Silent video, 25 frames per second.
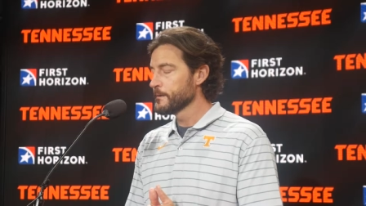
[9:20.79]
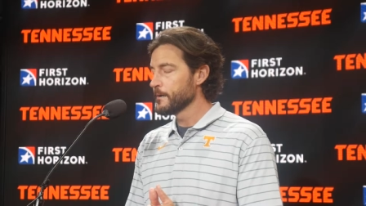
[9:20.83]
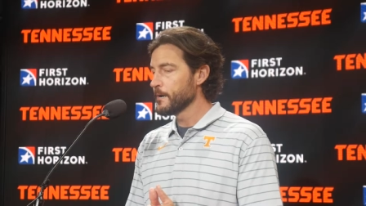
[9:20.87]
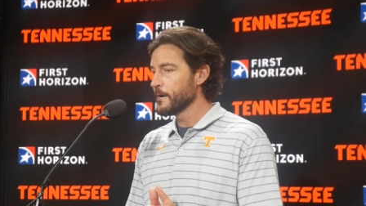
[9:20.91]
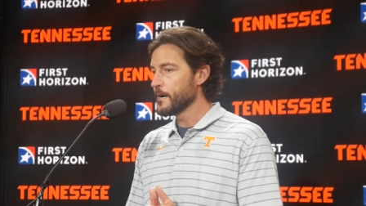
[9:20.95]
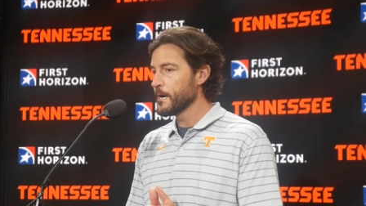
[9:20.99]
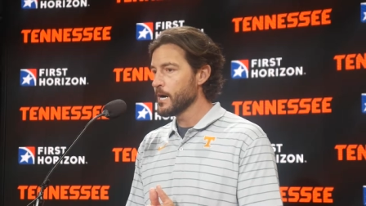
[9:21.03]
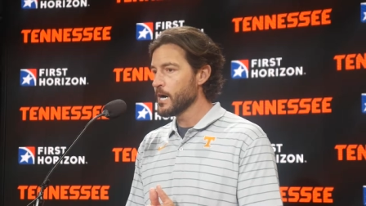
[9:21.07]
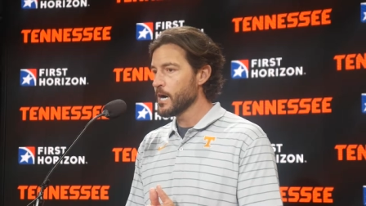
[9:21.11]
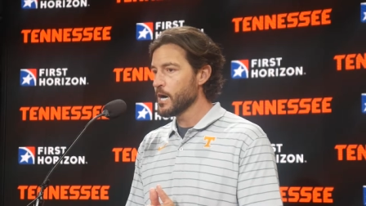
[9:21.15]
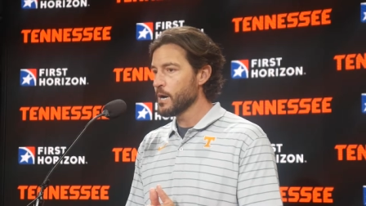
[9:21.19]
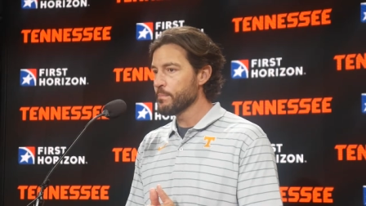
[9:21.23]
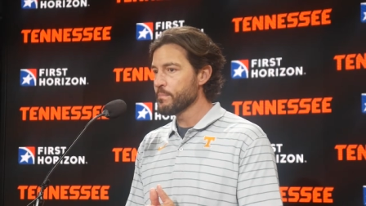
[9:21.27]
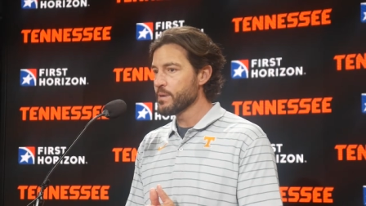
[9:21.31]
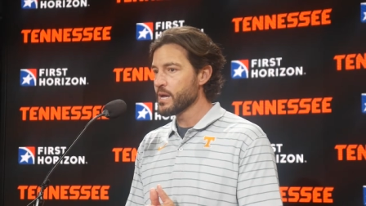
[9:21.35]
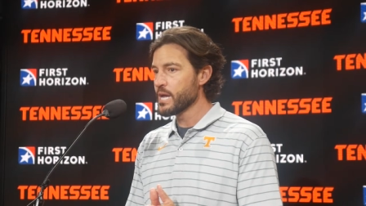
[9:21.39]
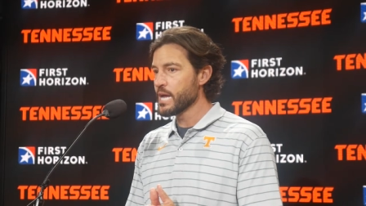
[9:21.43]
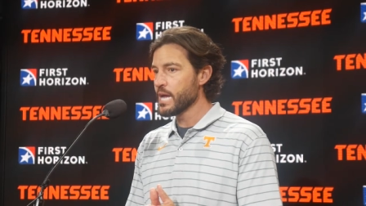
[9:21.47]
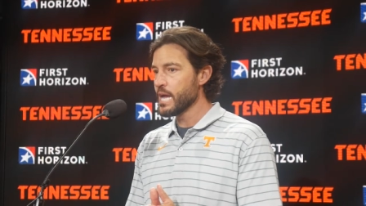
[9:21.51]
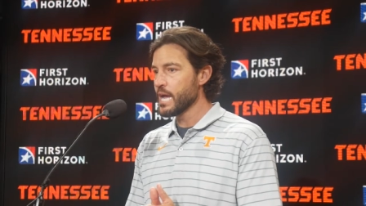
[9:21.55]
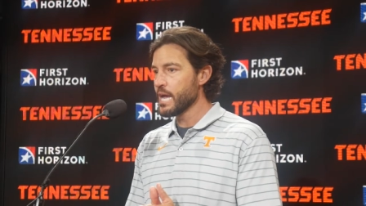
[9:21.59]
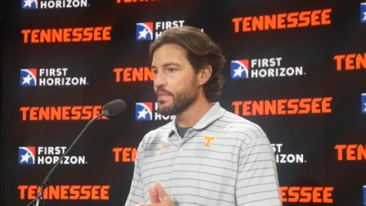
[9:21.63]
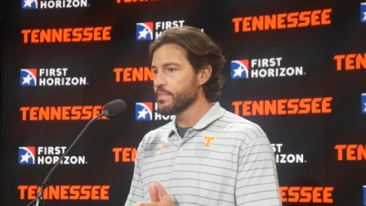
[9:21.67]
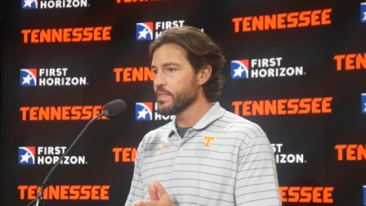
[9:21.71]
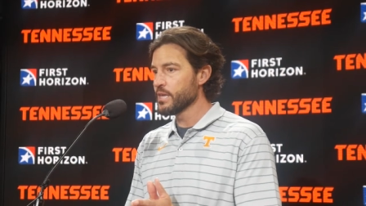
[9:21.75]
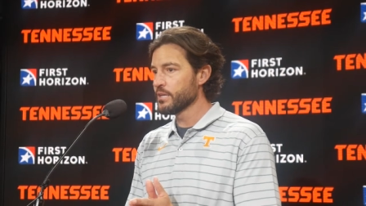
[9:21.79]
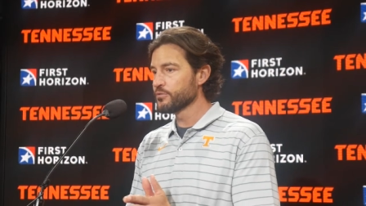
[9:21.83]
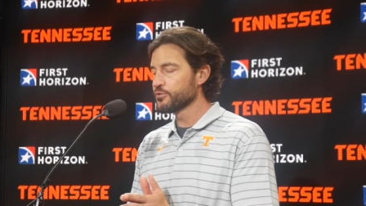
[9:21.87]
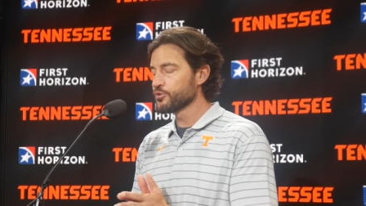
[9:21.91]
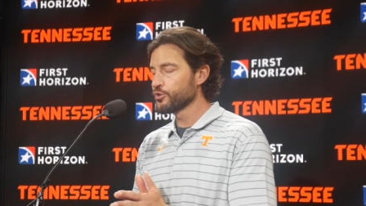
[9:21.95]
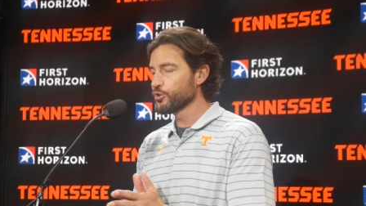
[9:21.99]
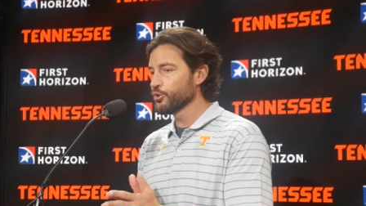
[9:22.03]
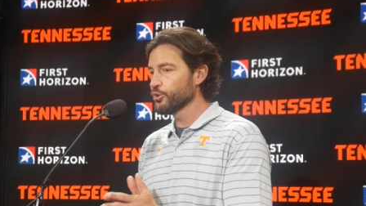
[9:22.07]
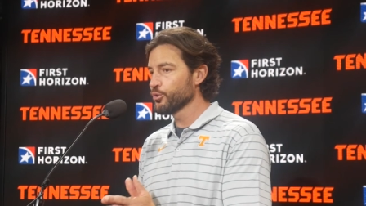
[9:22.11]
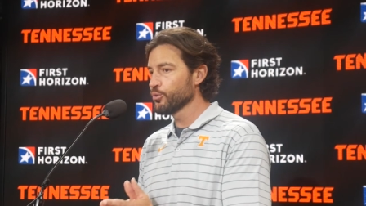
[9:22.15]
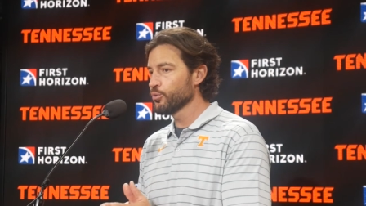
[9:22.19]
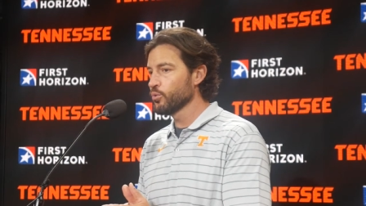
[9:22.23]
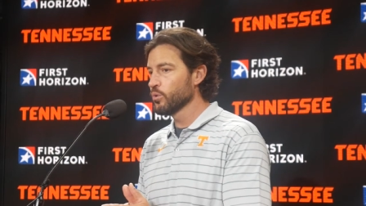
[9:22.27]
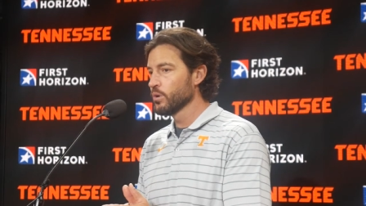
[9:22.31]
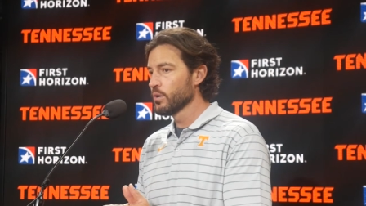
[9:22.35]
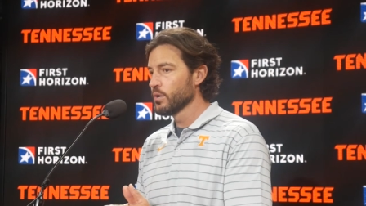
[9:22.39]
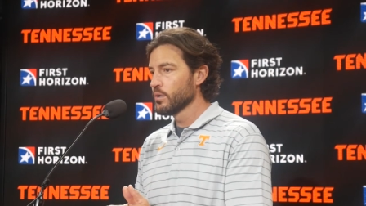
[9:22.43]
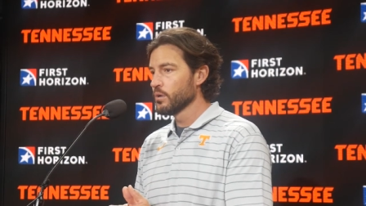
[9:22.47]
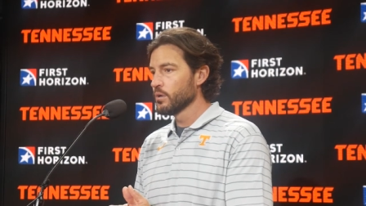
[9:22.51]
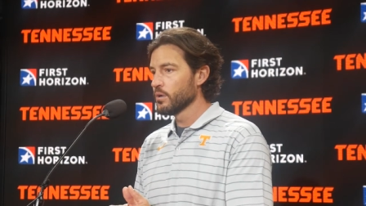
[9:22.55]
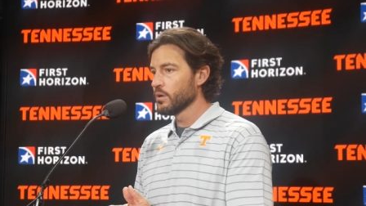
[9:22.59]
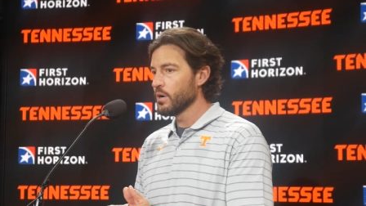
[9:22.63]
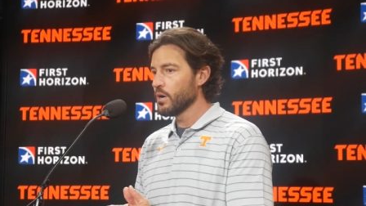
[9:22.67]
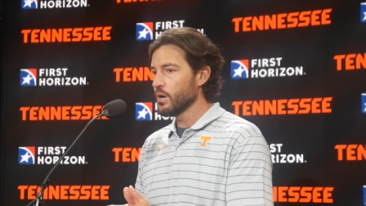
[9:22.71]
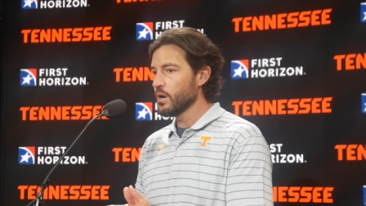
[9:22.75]
And then two,
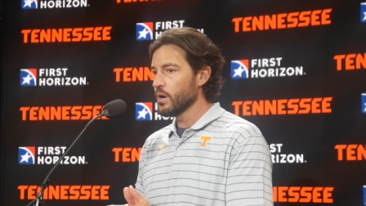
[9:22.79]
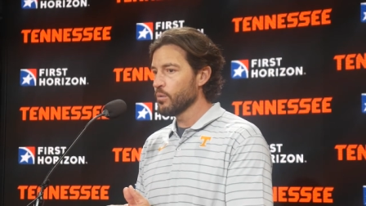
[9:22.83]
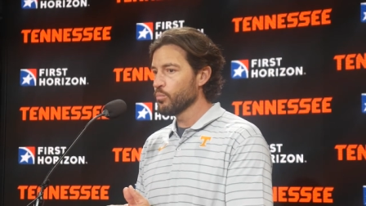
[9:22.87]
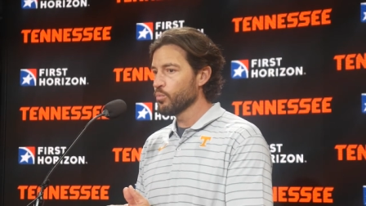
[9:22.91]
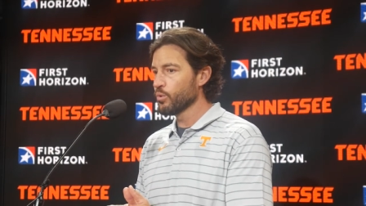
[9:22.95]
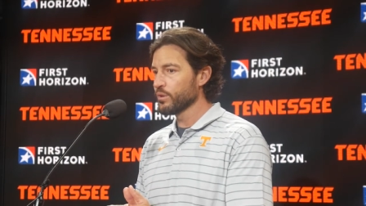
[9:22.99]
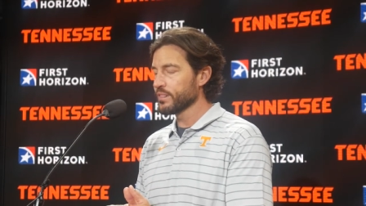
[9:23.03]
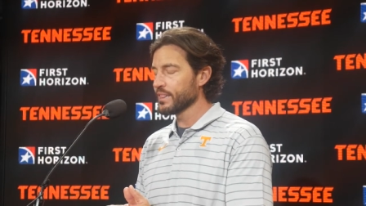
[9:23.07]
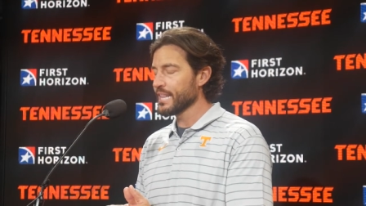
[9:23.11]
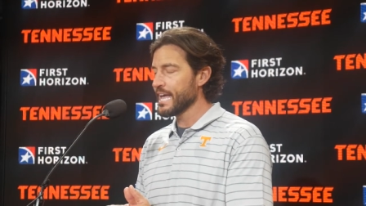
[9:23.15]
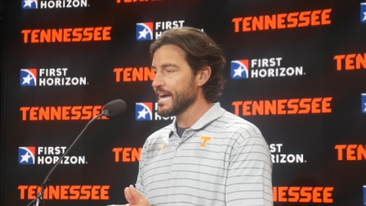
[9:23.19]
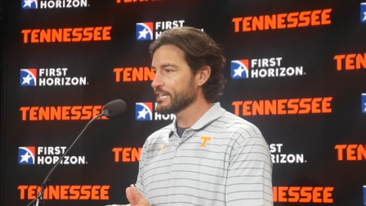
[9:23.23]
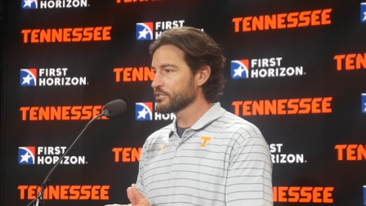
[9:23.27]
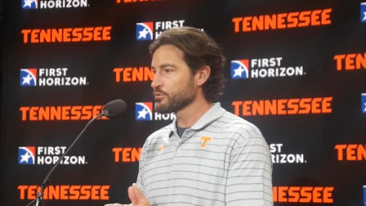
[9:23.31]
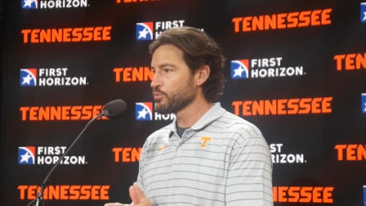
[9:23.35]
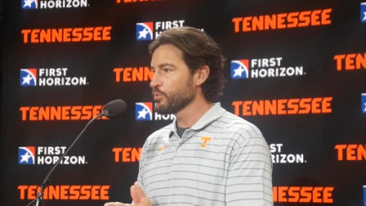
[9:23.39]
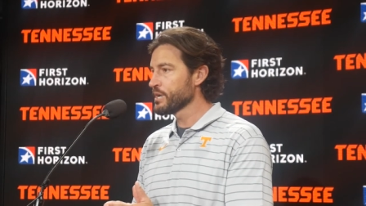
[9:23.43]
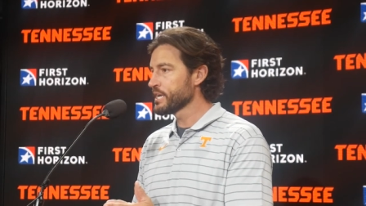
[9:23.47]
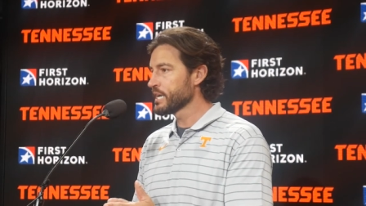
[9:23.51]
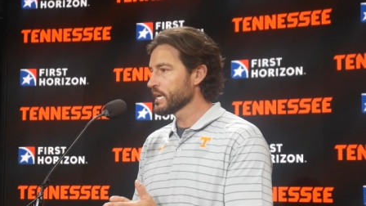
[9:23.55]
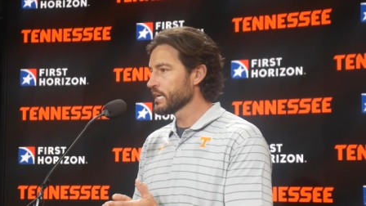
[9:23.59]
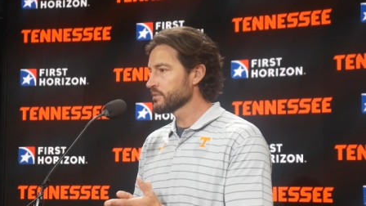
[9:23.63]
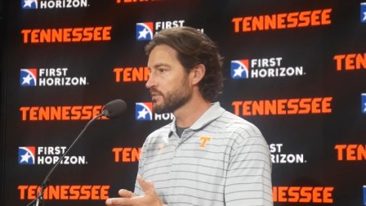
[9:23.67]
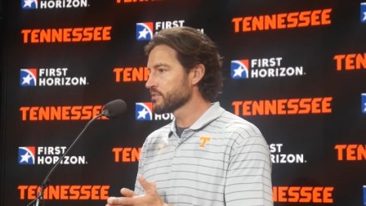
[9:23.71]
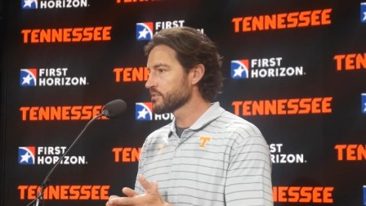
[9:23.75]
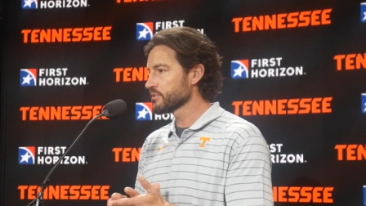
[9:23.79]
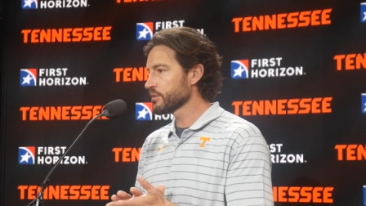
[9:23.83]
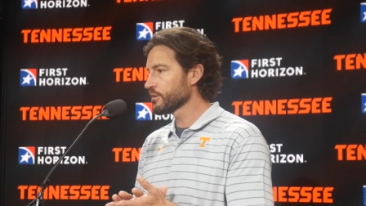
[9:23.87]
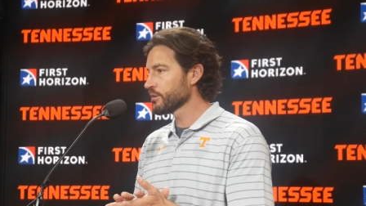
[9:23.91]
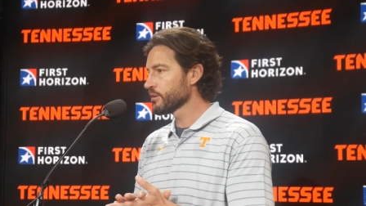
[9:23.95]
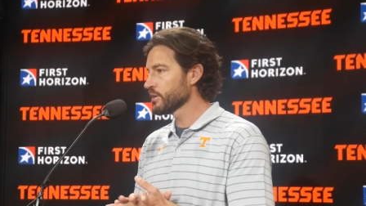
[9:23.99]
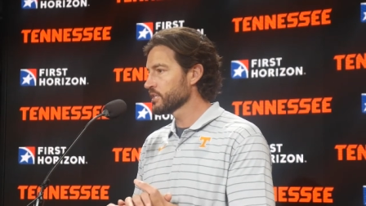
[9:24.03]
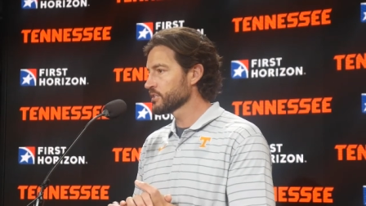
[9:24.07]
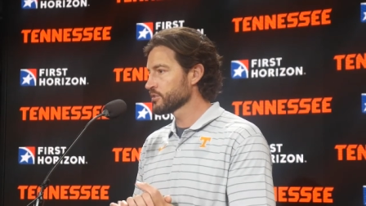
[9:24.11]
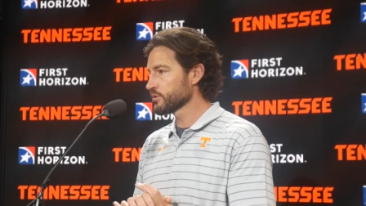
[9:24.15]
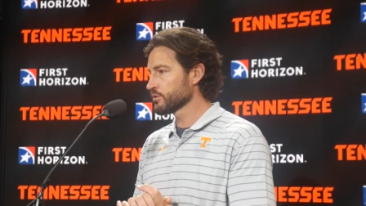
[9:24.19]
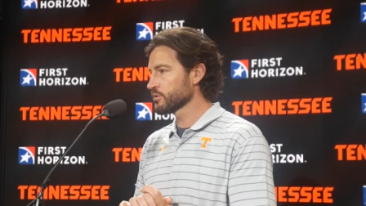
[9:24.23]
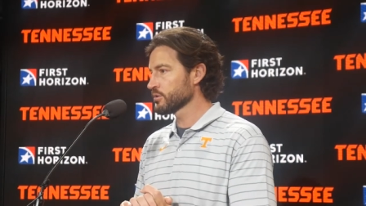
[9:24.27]
with last weekend's series,